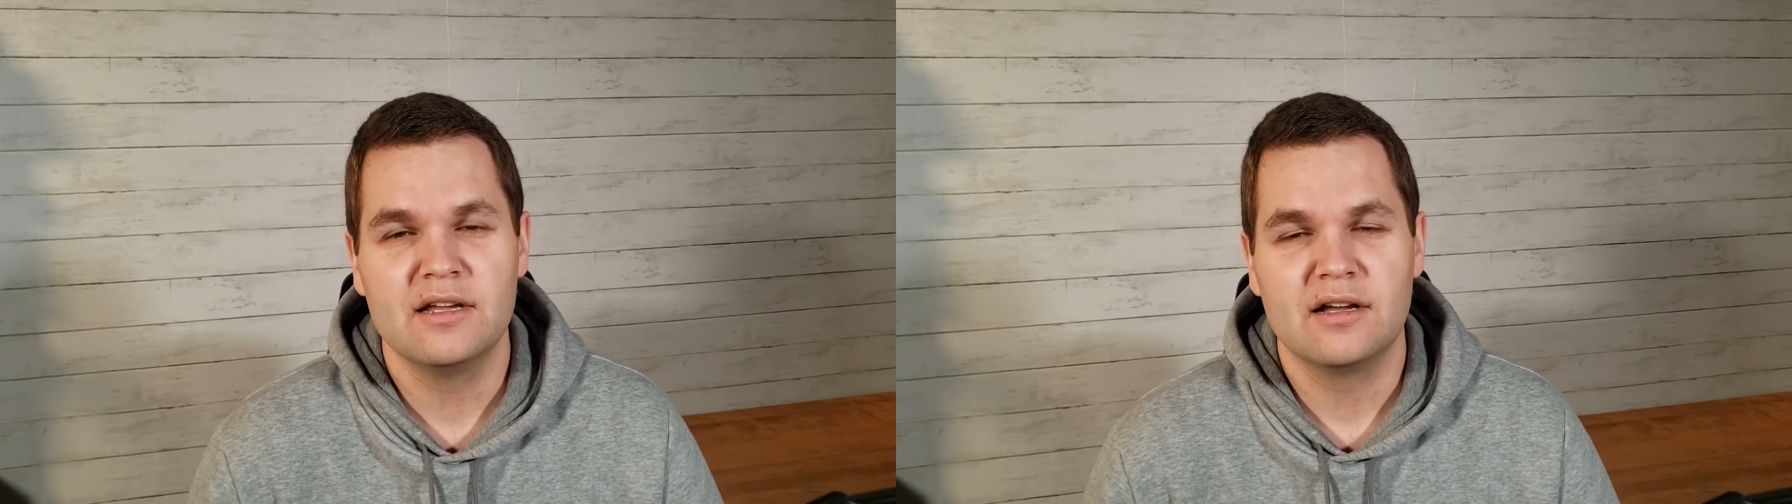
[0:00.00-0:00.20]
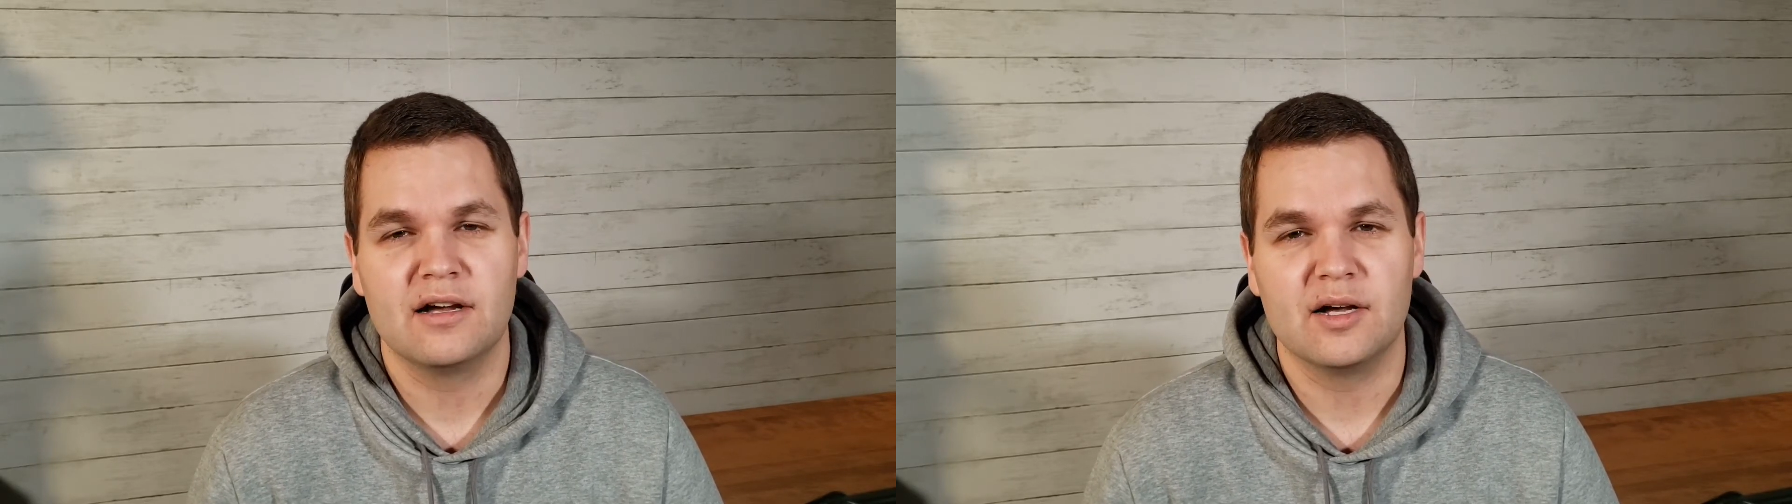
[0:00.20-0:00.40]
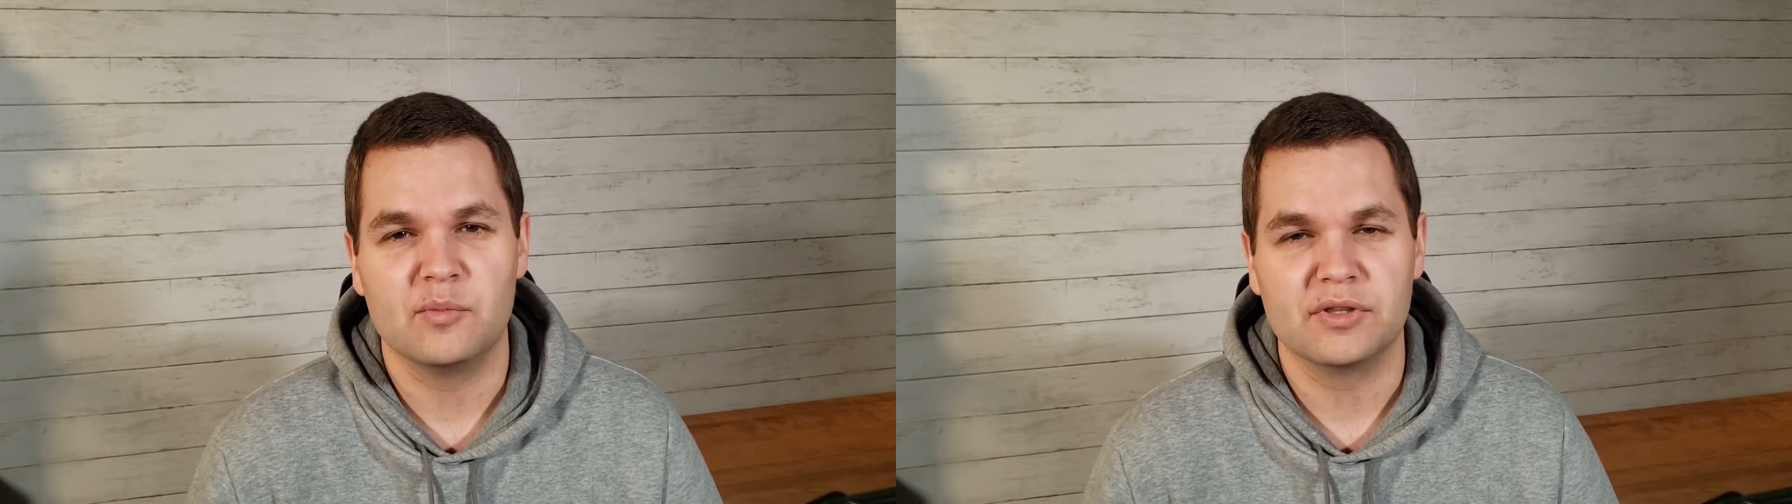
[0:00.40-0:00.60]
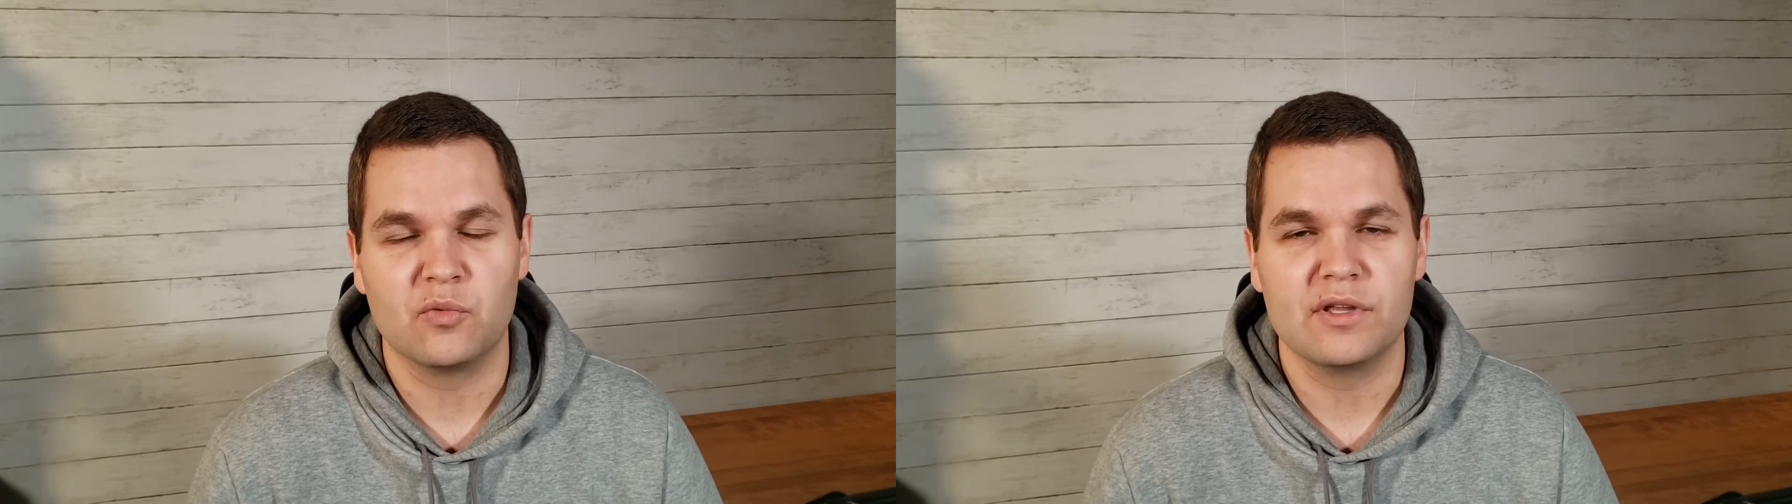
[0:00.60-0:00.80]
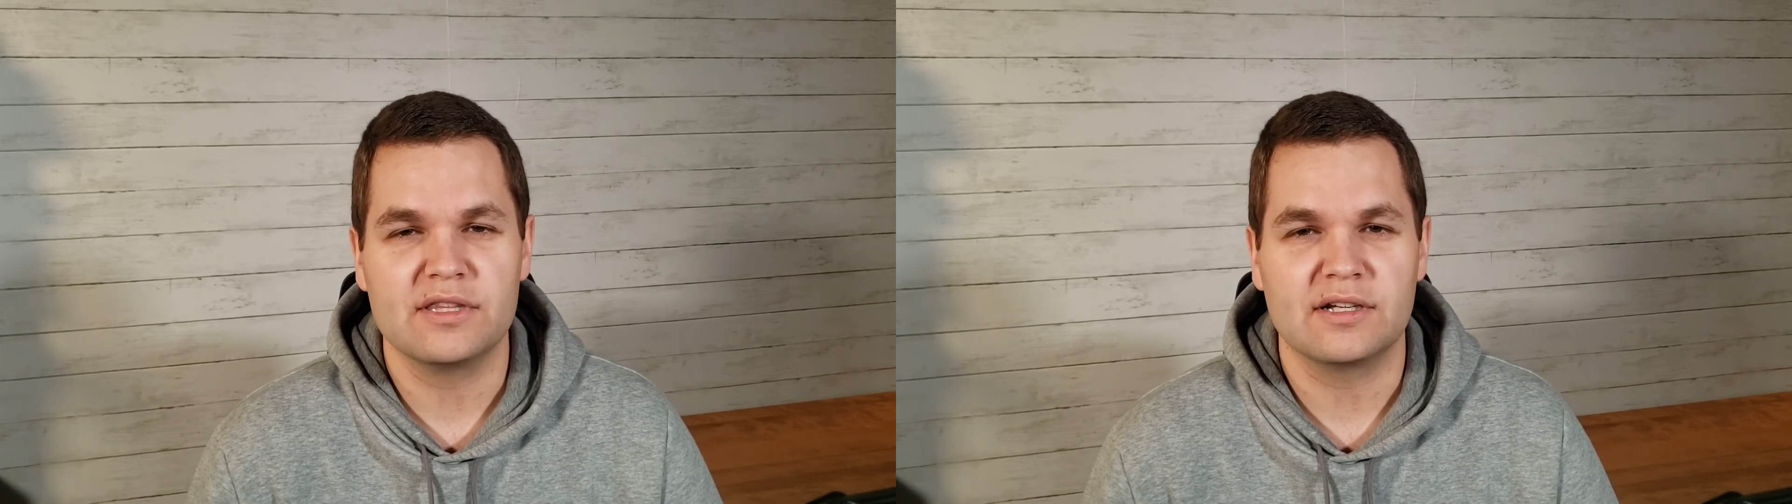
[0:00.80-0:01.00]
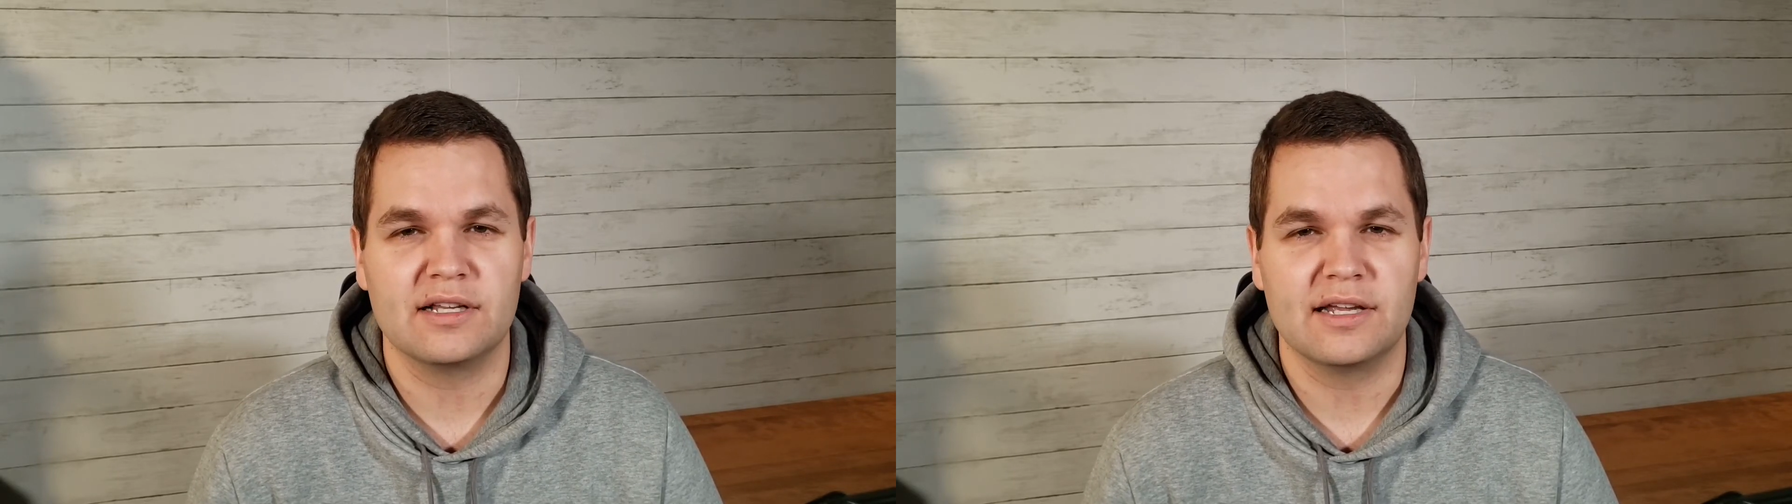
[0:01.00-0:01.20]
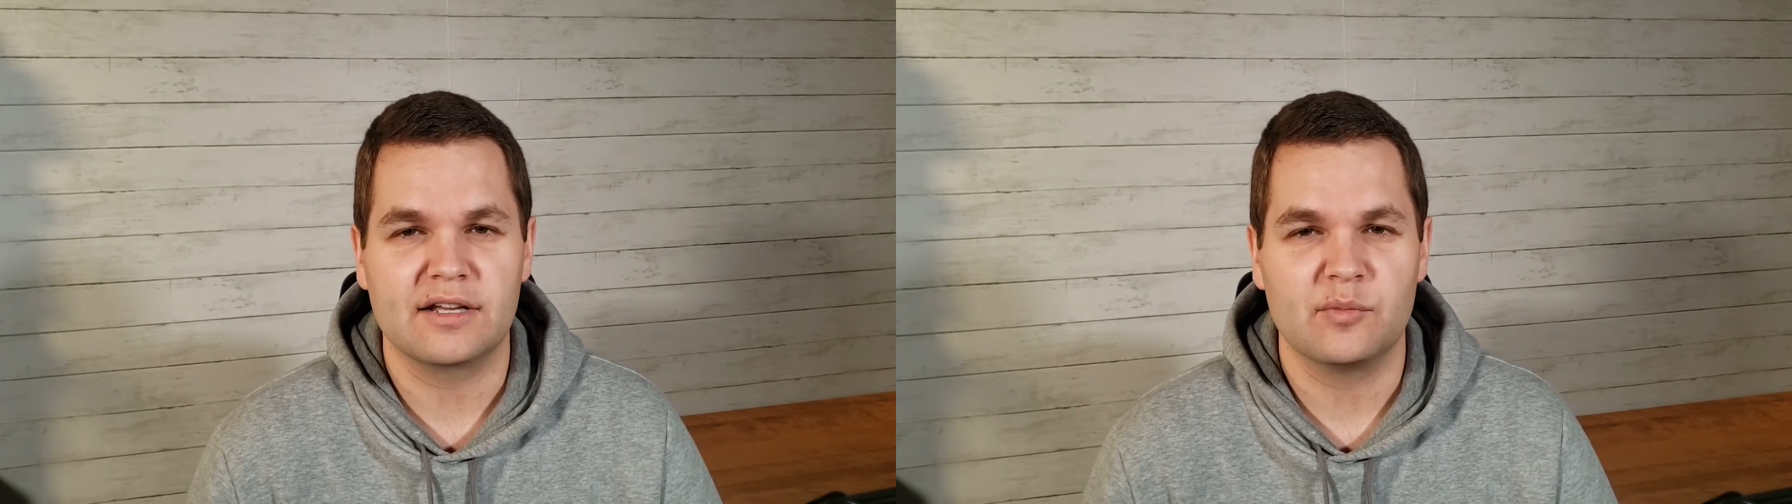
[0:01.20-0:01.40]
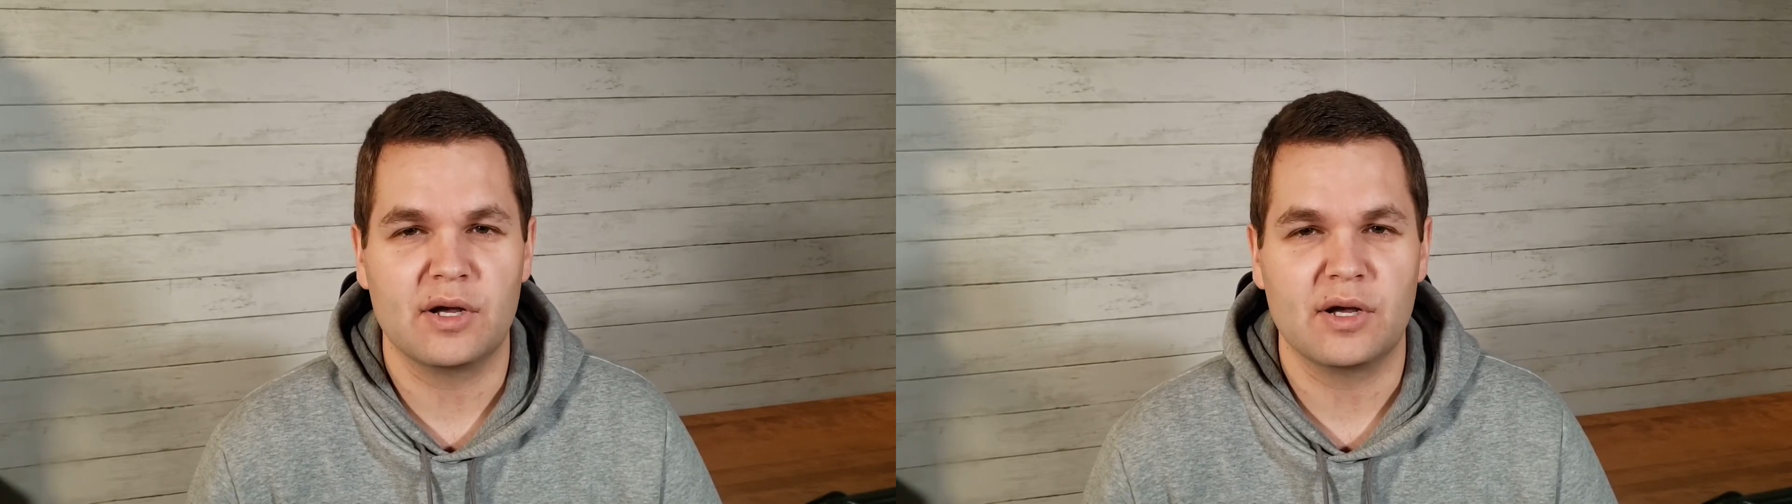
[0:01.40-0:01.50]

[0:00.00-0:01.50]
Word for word: Um, but the one thing I like